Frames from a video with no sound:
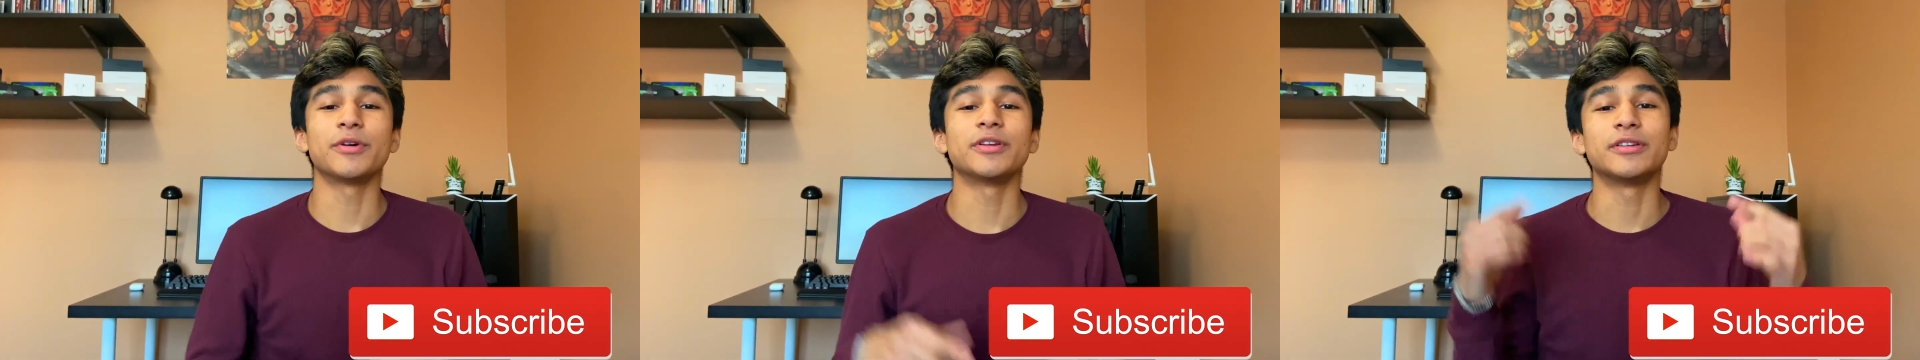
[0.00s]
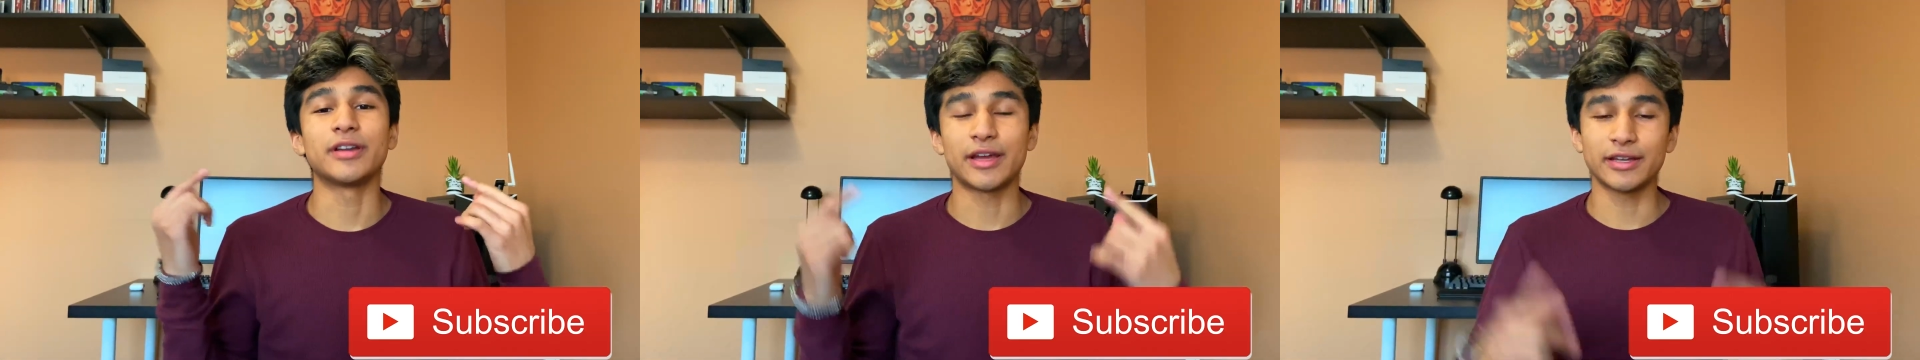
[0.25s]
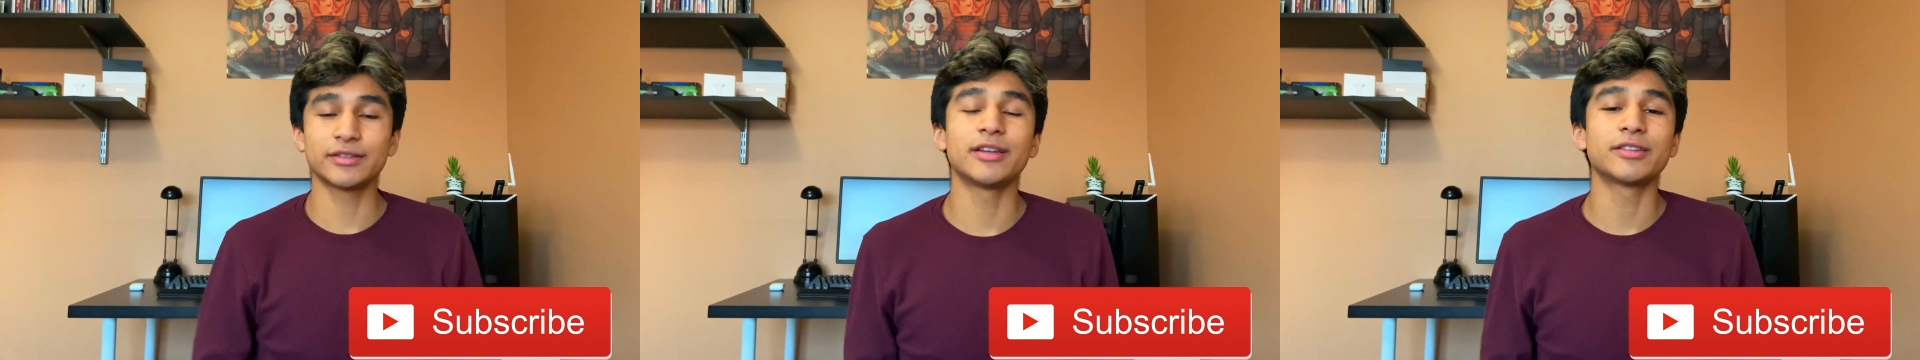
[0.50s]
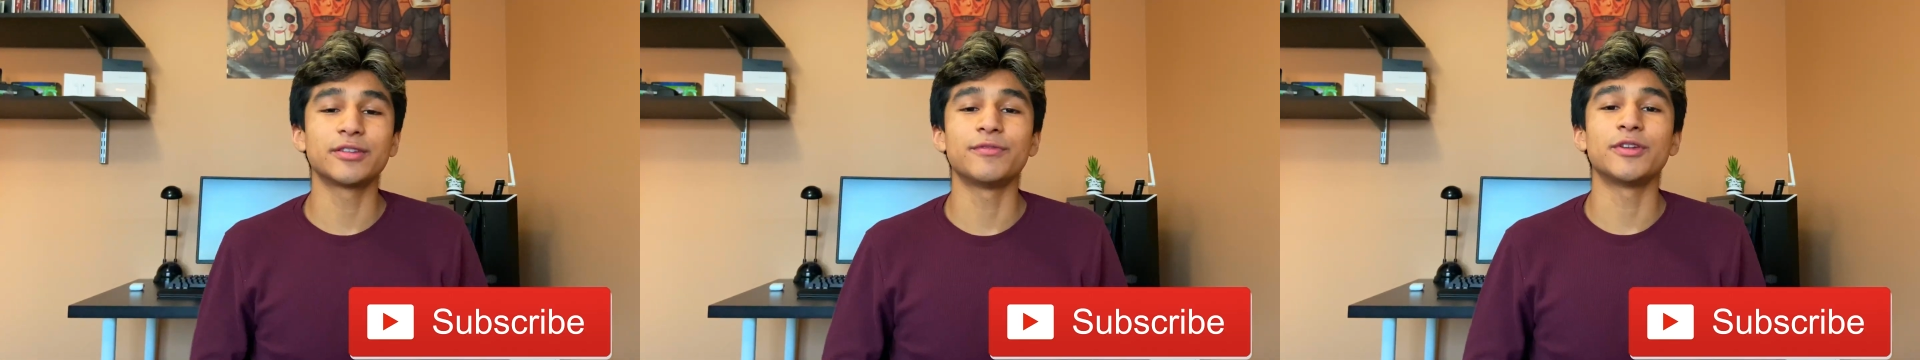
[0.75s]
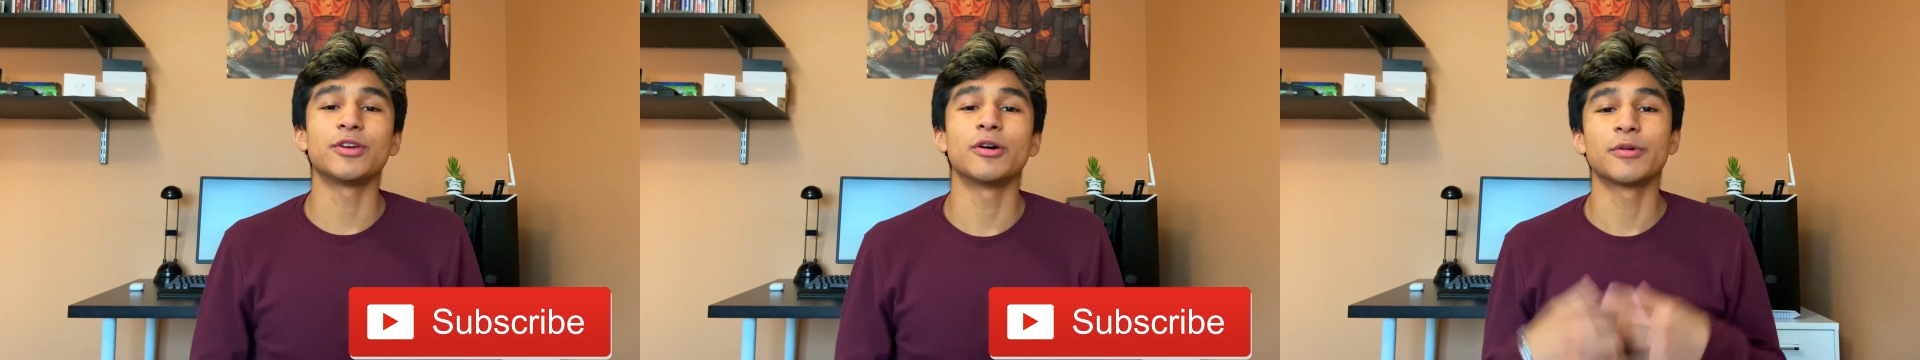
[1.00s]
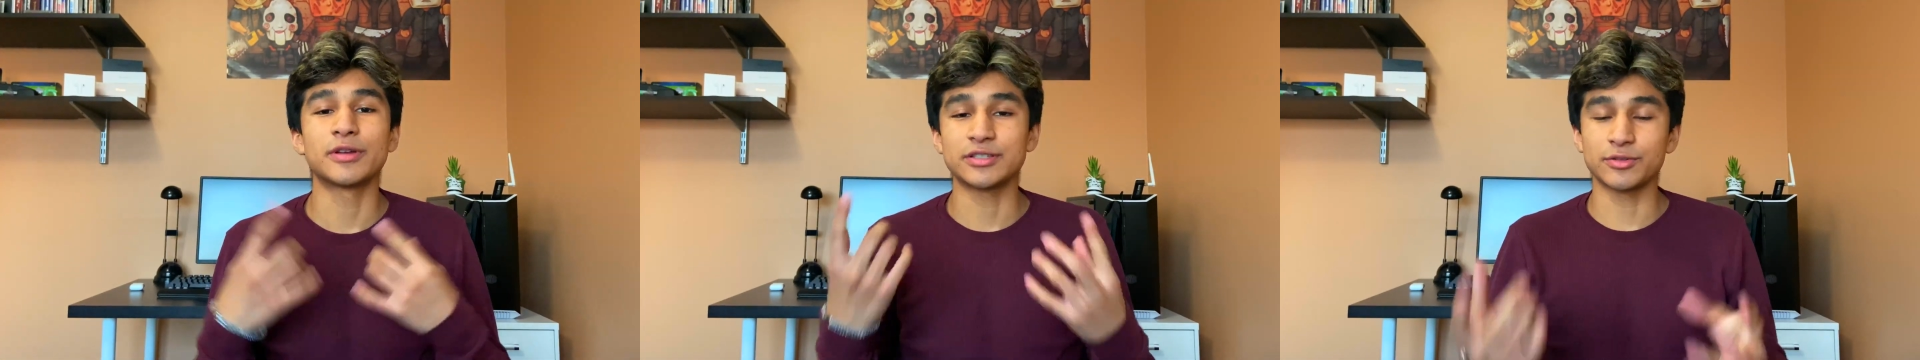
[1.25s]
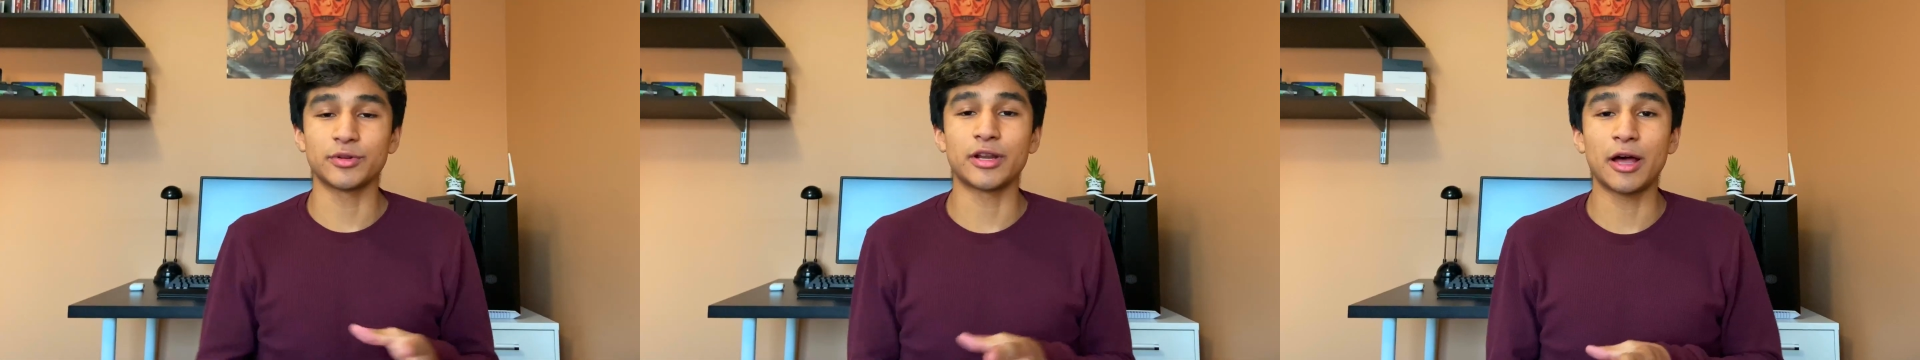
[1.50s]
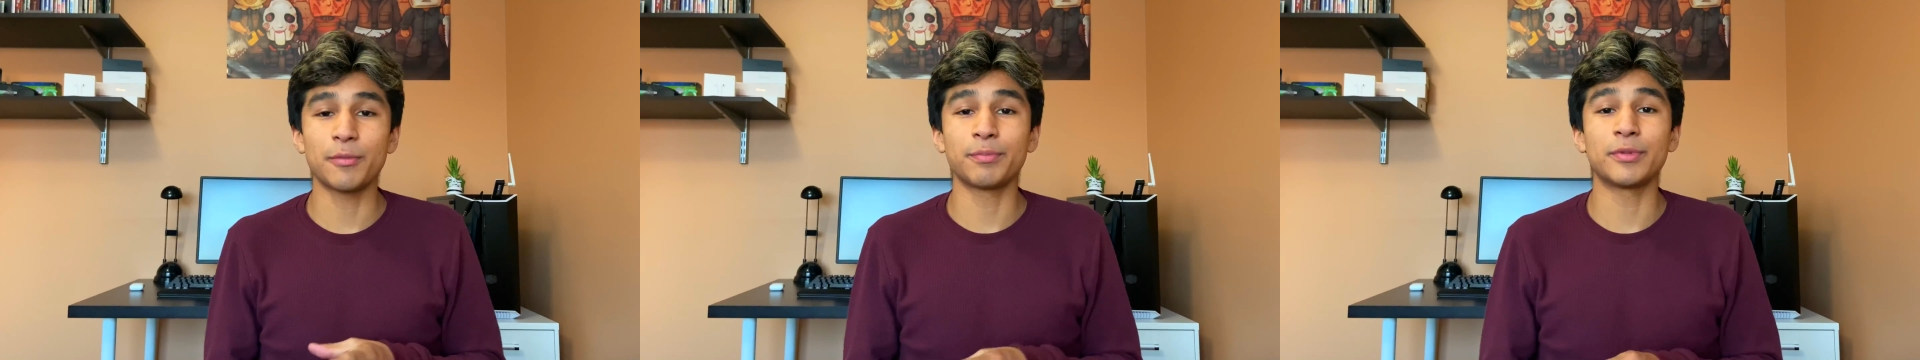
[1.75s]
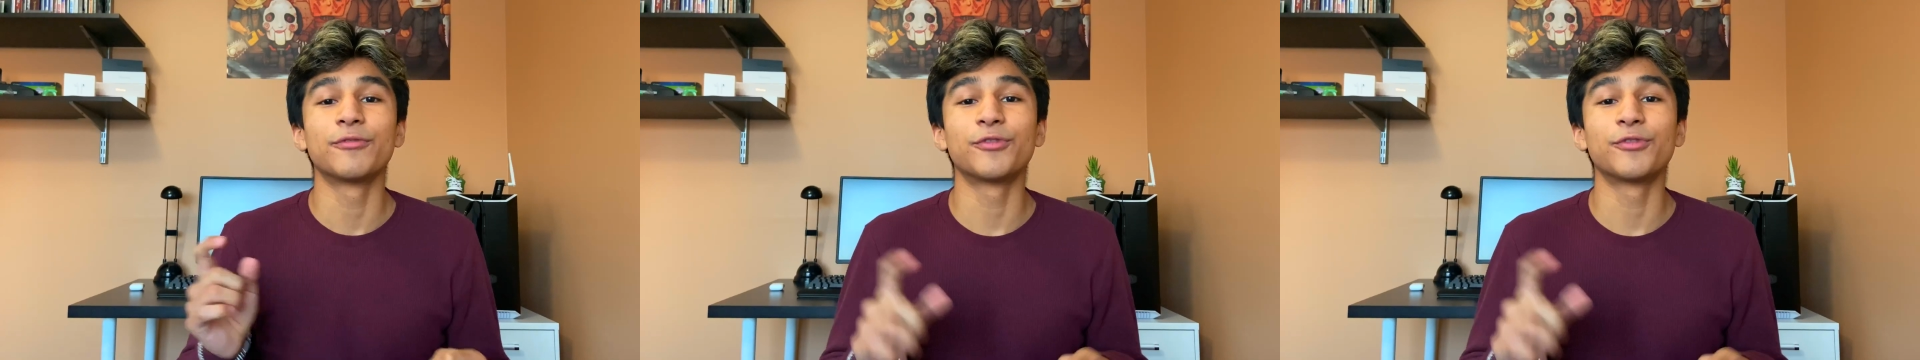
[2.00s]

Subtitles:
button and like the video because it would help.